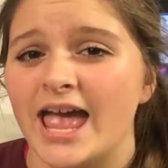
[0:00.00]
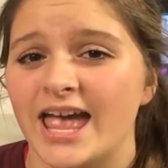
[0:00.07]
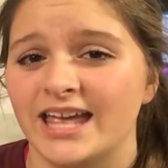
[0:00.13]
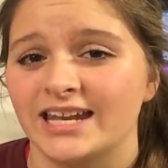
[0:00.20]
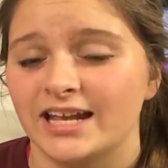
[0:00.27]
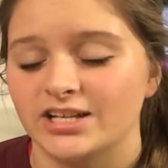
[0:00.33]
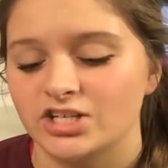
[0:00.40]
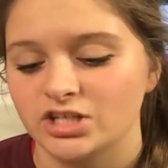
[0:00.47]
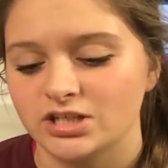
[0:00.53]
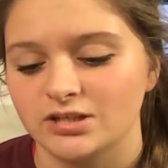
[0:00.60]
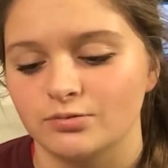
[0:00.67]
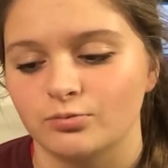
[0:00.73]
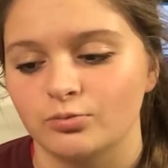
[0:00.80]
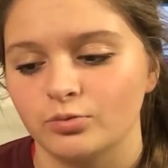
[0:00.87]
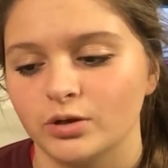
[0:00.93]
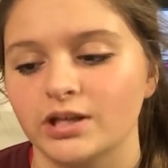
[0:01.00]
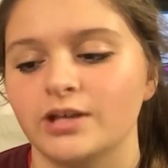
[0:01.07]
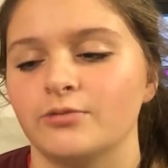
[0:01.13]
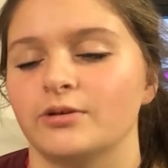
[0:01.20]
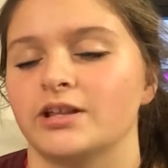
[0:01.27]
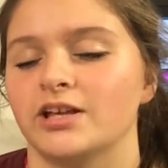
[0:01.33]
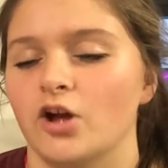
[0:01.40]
and I just
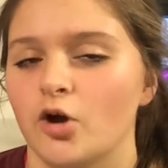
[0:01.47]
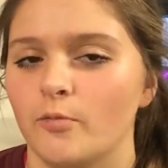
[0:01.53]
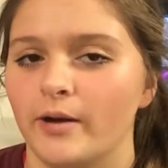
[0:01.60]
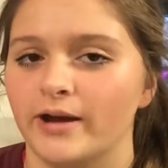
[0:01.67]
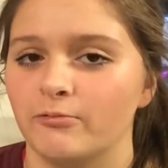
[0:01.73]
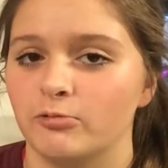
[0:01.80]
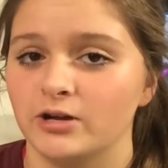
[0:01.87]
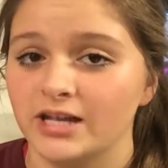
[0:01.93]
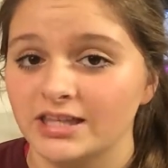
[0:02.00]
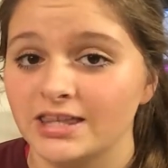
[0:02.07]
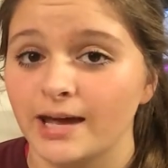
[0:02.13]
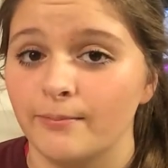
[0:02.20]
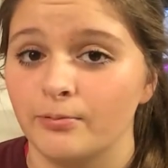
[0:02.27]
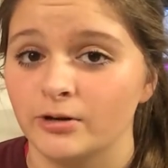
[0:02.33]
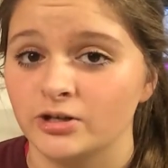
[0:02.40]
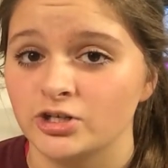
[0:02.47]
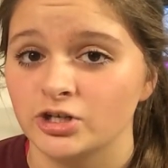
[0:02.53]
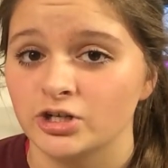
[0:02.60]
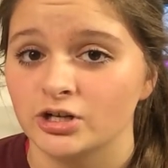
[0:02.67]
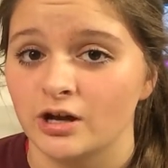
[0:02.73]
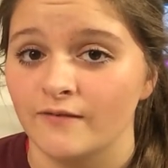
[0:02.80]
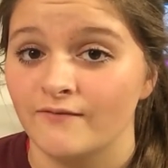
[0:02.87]
really, really hope I will get that
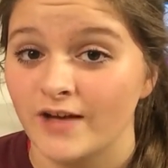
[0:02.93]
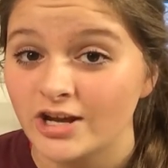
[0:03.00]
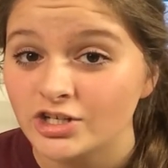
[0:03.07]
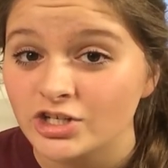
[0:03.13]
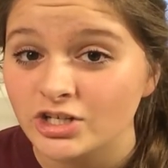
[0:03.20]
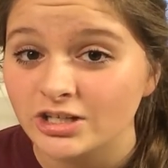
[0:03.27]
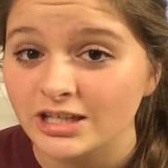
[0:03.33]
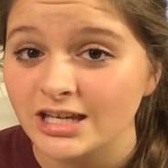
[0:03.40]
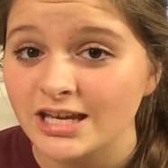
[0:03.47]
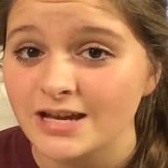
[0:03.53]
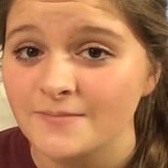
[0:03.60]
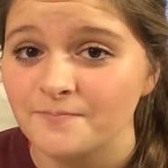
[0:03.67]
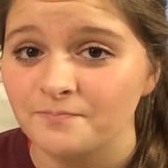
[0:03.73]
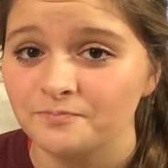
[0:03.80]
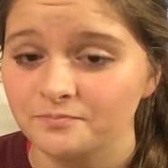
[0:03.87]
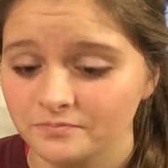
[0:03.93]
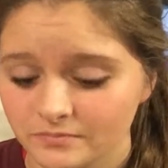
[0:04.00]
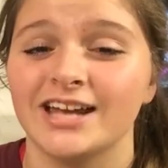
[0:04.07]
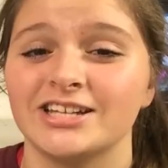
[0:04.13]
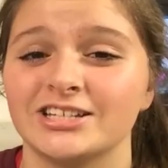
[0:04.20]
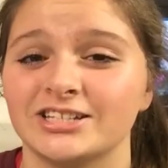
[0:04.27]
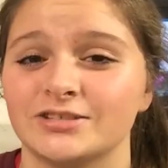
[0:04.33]
printer eventually.
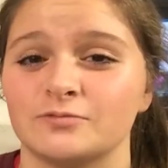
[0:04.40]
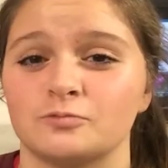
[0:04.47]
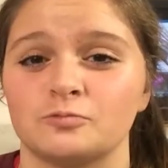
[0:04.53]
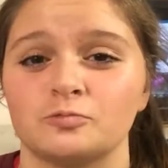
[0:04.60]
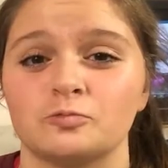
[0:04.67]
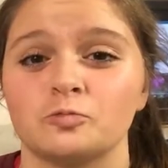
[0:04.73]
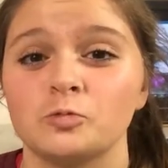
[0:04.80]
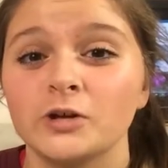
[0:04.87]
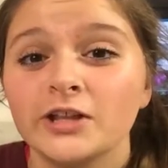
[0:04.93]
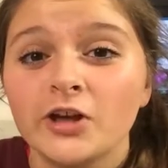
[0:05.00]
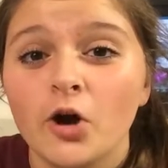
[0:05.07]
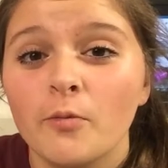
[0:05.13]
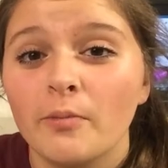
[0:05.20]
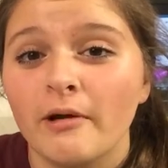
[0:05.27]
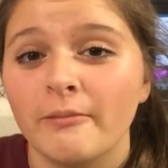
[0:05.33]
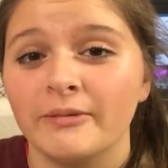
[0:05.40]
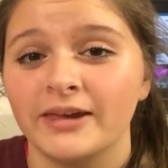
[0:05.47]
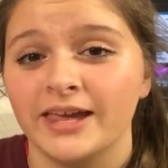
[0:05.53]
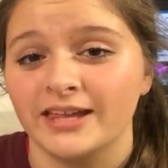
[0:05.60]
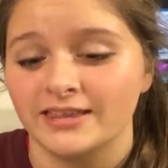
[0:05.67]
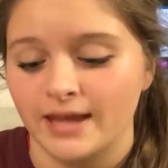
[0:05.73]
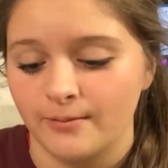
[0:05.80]
I just really hope I'll
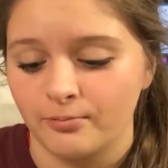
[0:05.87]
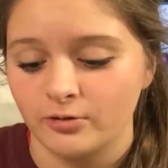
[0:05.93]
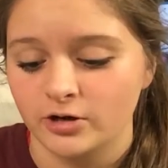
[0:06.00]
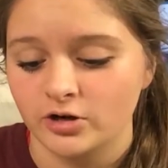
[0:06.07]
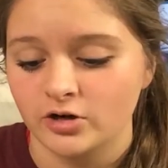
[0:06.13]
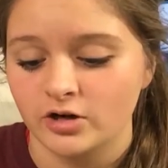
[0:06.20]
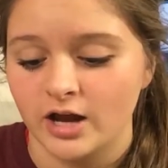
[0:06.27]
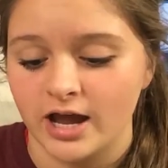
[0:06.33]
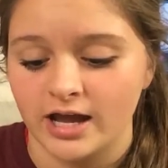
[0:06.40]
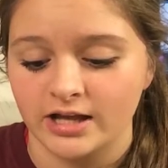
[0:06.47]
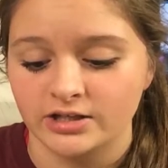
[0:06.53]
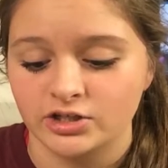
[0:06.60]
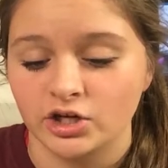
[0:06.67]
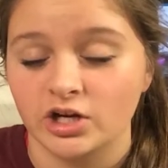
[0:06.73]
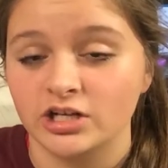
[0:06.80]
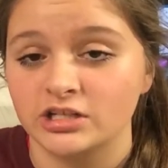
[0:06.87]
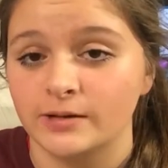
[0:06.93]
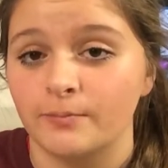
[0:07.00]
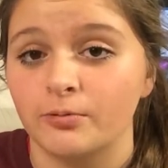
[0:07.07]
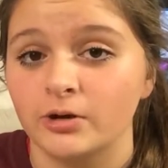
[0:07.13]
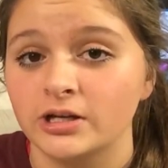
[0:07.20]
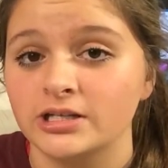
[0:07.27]
be getting that printer and
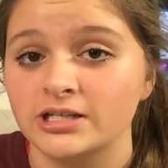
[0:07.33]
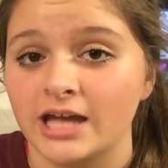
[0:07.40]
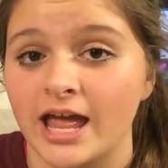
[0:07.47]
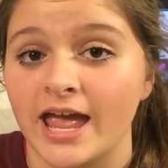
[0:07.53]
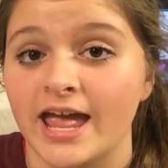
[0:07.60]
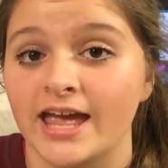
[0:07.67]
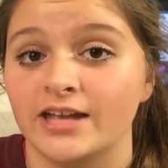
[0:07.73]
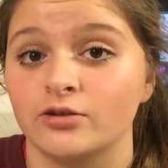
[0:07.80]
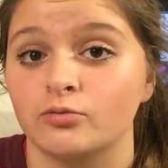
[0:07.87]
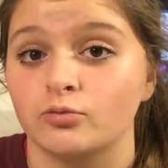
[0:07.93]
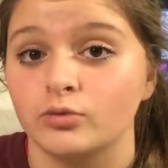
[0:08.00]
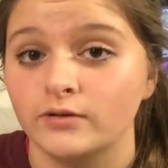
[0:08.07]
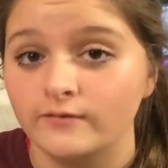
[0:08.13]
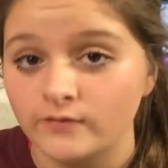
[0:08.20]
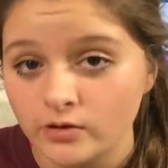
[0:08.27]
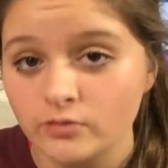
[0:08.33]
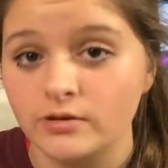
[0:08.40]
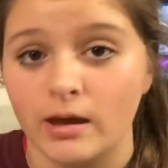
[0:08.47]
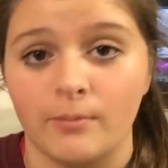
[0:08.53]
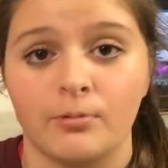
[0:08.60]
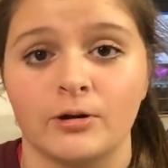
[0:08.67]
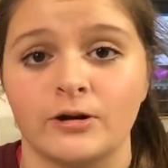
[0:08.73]
starting to print and
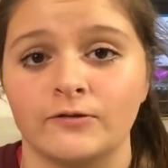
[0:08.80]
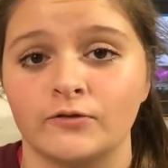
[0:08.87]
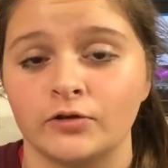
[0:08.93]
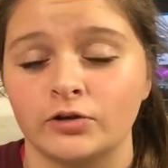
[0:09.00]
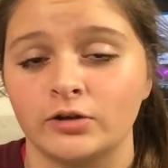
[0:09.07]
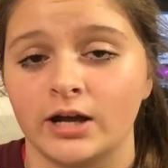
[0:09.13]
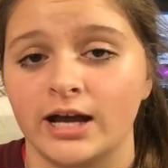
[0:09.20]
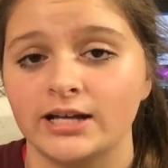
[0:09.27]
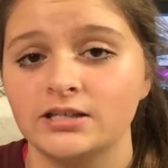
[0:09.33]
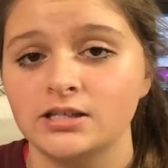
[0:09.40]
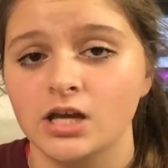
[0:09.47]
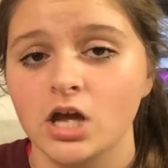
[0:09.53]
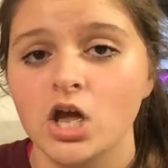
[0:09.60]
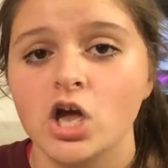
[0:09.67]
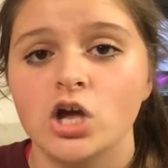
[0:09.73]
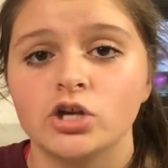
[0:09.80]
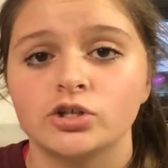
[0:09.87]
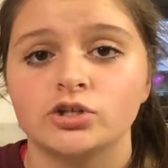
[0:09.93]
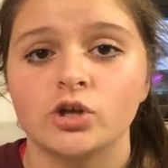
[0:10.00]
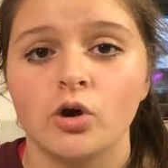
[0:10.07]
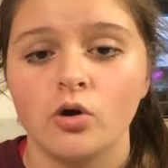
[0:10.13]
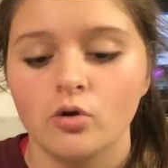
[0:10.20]
review that printer for you guys.
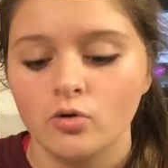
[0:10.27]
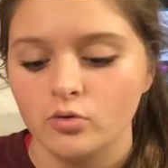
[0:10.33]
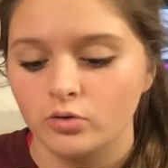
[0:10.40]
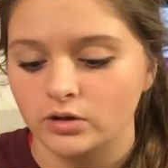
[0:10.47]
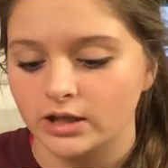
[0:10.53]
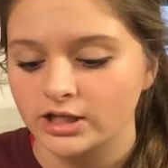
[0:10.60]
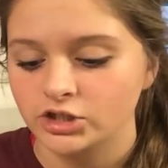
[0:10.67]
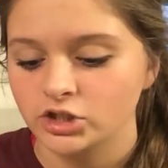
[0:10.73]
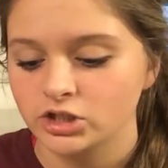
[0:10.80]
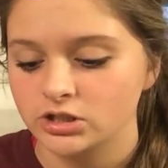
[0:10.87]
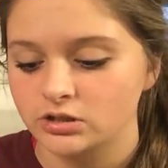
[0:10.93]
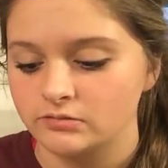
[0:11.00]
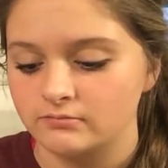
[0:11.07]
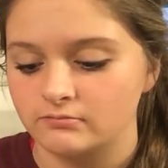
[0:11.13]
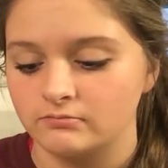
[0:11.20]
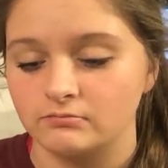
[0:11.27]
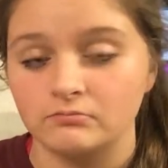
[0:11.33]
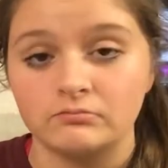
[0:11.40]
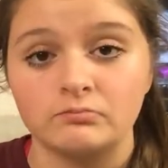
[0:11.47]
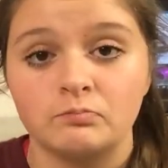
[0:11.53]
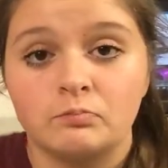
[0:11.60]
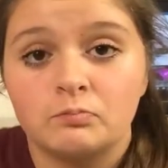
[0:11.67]
So let's just
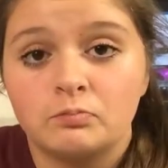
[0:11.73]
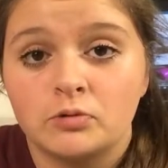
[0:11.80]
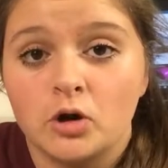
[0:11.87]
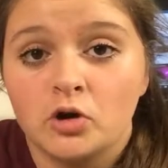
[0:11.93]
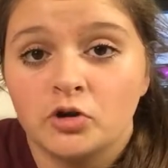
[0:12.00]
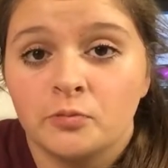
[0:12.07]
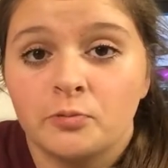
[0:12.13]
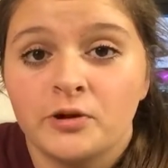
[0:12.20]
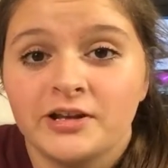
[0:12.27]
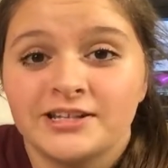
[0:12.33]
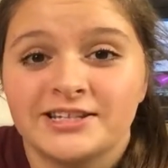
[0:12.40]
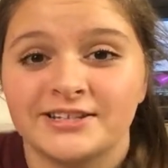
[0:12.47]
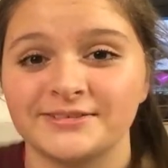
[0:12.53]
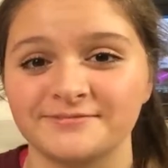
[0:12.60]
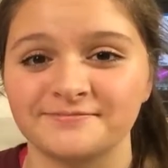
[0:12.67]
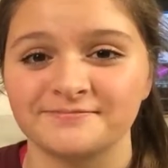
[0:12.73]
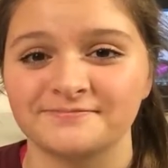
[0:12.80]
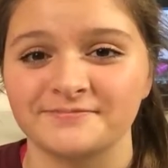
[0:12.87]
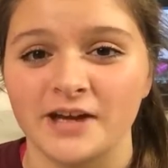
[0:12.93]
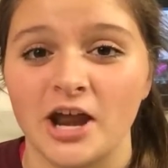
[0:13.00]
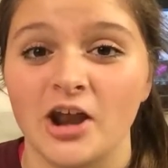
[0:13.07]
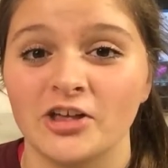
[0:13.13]
go to print,
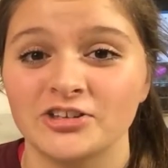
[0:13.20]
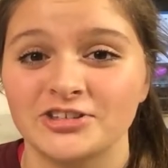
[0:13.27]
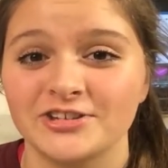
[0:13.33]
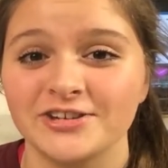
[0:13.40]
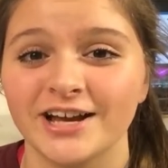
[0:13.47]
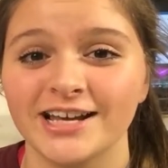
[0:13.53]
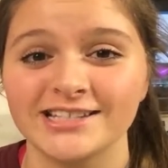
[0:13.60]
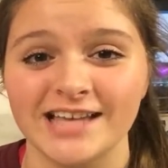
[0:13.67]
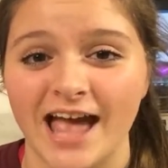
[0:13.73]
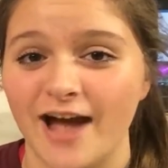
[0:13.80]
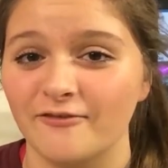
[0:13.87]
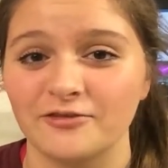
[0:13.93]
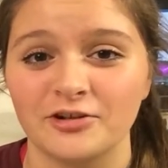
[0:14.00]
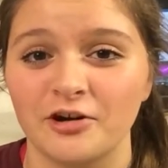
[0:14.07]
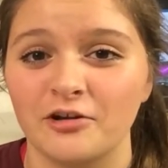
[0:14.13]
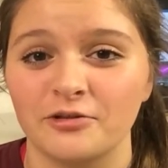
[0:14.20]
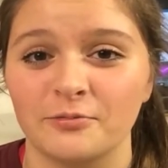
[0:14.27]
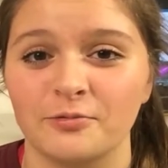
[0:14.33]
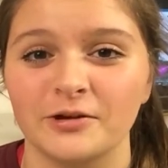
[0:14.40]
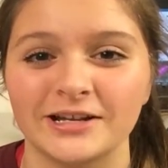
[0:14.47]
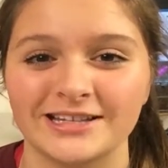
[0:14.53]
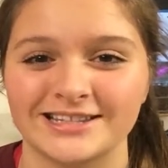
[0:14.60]
and I'll see you guys after all
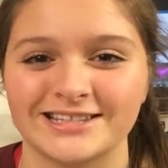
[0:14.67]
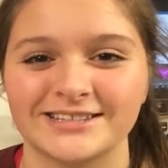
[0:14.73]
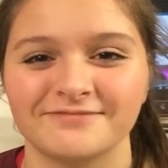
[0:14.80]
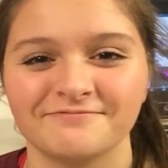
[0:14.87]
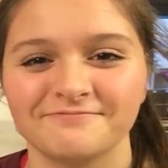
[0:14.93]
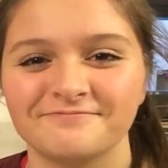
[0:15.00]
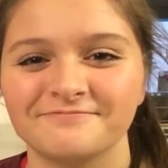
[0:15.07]
the prints.